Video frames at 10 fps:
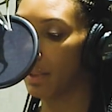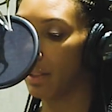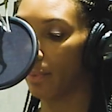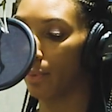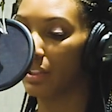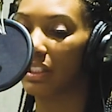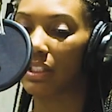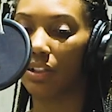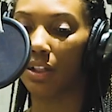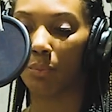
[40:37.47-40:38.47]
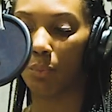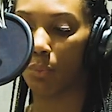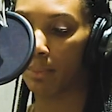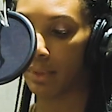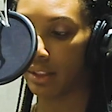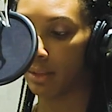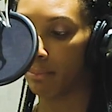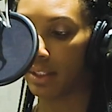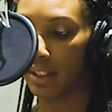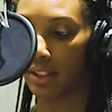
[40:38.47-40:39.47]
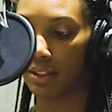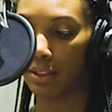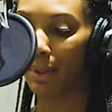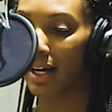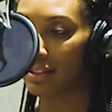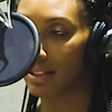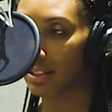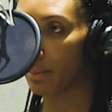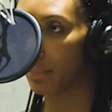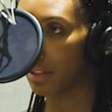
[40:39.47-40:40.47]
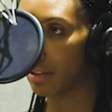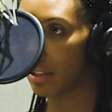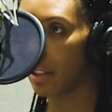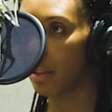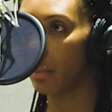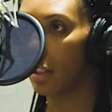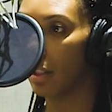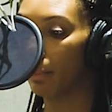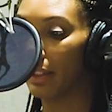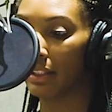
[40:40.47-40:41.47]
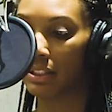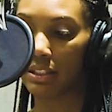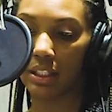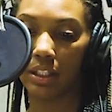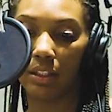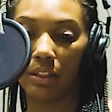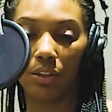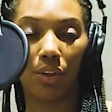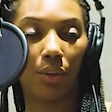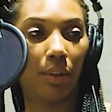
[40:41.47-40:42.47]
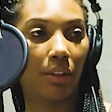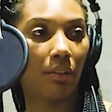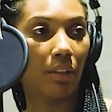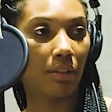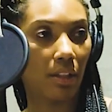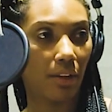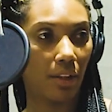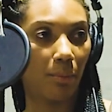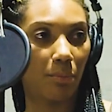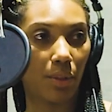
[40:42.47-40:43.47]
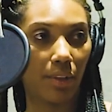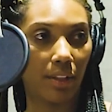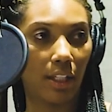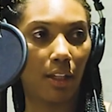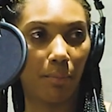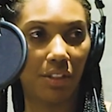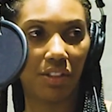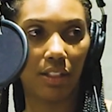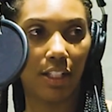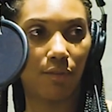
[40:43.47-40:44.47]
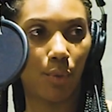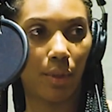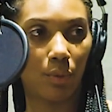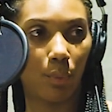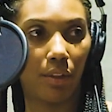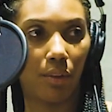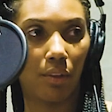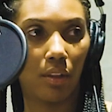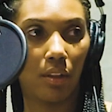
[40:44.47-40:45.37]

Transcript: people, these young women and men, and deposit something into them, plant a seed, into them so that they can be successful as well.